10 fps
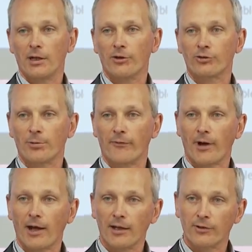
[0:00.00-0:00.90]
is to
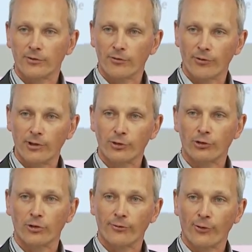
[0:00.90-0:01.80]
provide
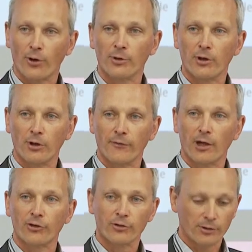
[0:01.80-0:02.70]
research-informed
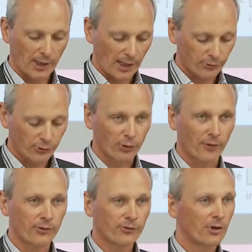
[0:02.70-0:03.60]
innovation as a
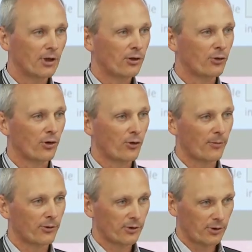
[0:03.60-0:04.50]
service to our
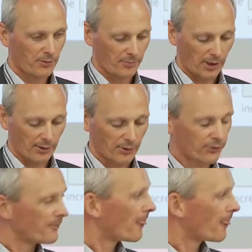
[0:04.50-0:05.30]
corporate partners.